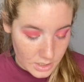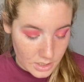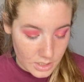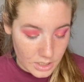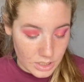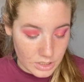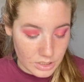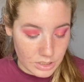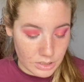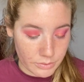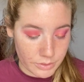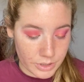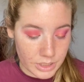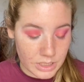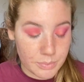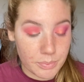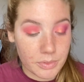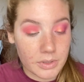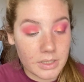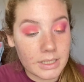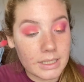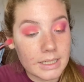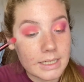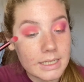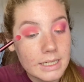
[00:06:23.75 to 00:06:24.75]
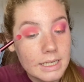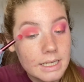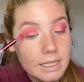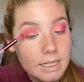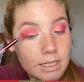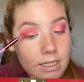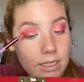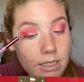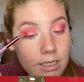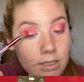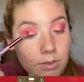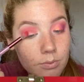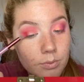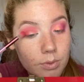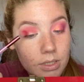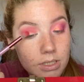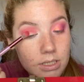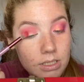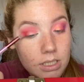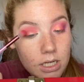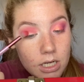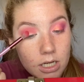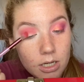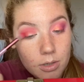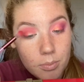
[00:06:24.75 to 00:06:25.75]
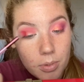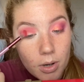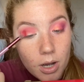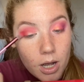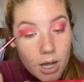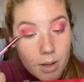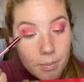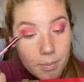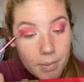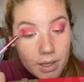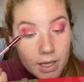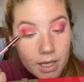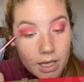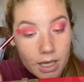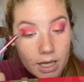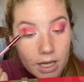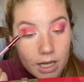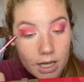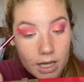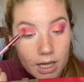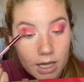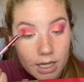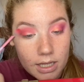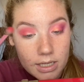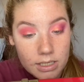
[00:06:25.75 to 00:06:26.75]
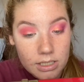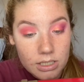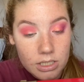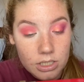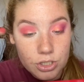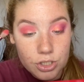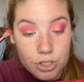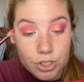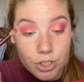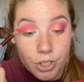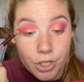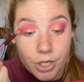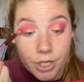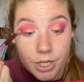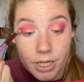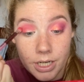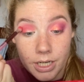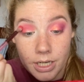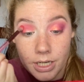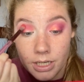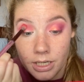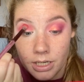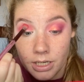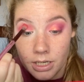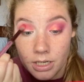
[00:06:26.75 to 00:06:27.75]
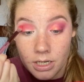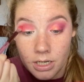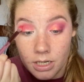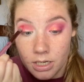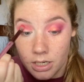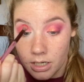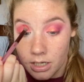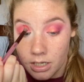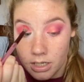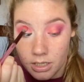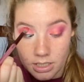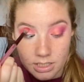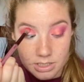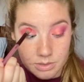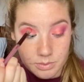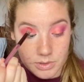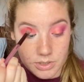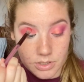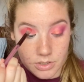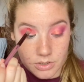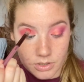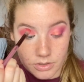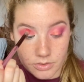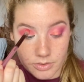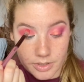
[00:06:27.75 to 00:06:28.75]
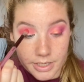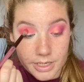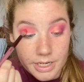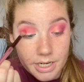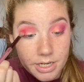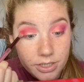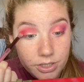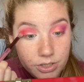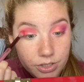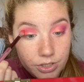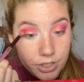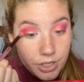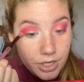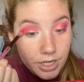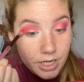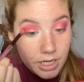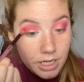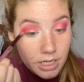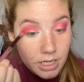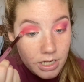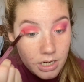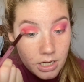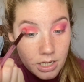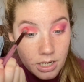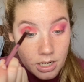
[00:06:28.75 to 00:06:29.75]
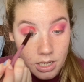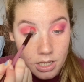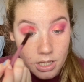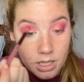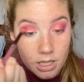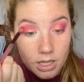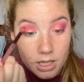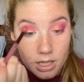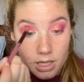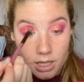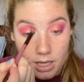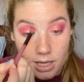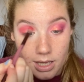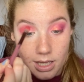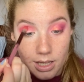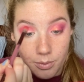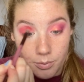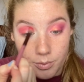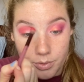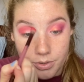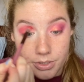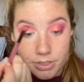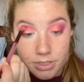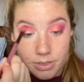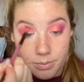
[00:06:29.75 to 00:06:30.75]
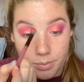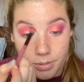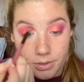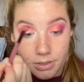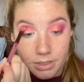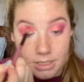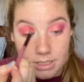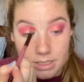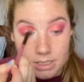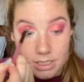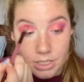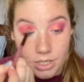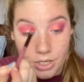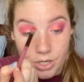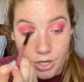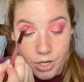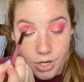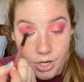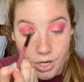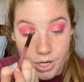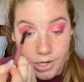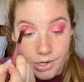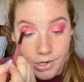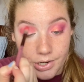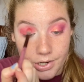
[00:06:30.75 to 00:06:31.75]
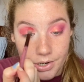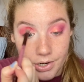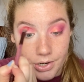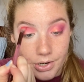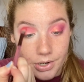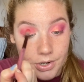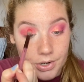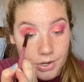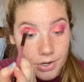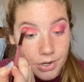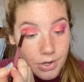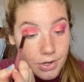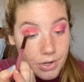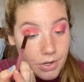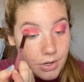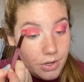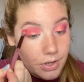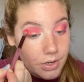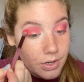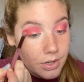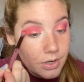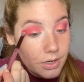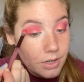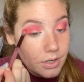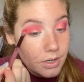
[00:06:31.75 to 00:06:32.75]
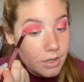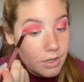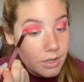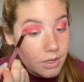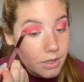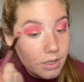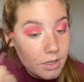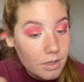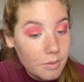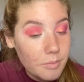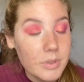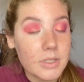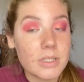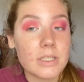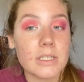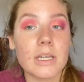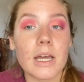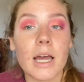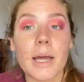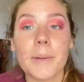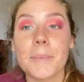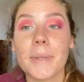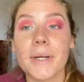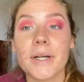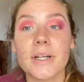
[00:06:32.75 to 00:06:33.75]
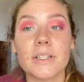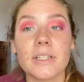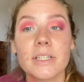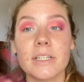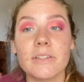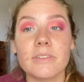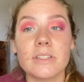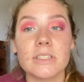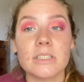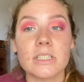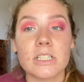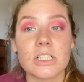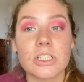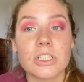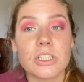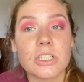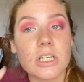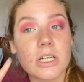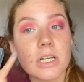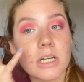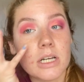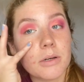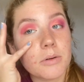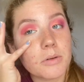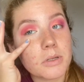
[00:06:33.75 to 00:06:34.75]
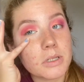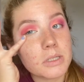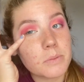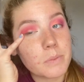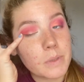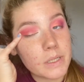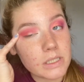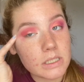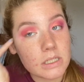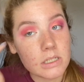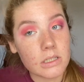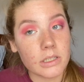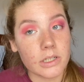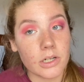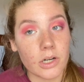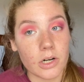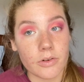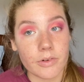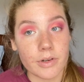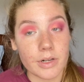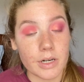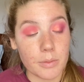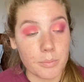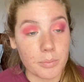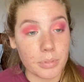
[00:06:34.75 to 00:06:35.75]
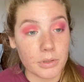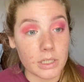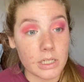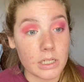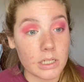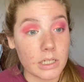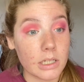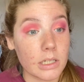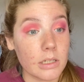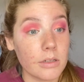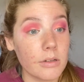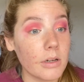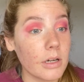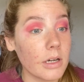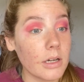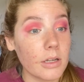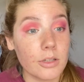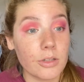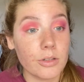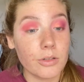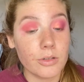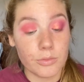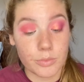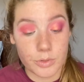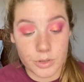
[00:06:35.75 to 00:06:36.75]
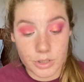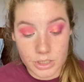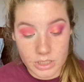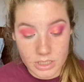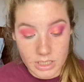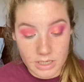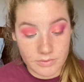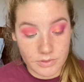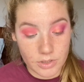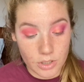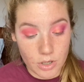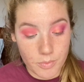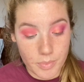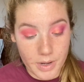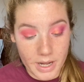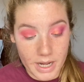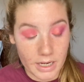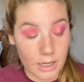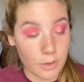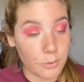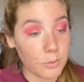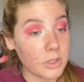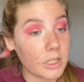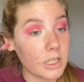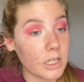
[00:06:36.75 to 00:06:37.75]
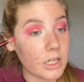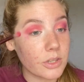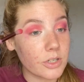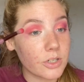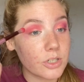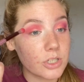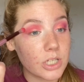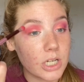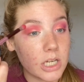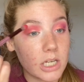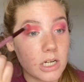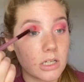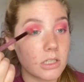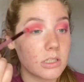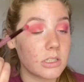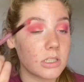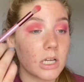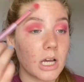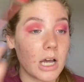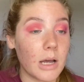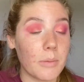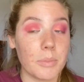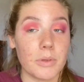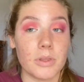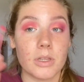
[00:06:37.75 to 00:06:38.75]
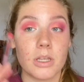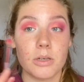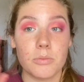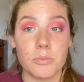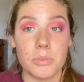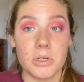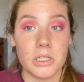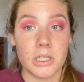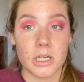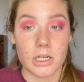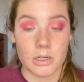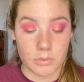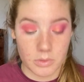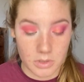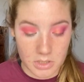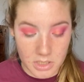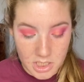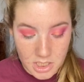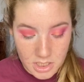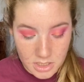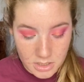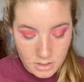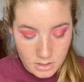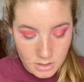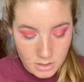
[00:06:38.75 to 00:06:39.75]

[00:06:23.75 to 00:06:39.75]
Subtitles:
So we're just blending in with Tongue Pop and sugarcane. That's what it's called, right? Yeah, sugarcane. And we're just blending her. But see, I barely even touched it, and it's basically already blended. You would just have to go back in with the other shade on top and then be done with it.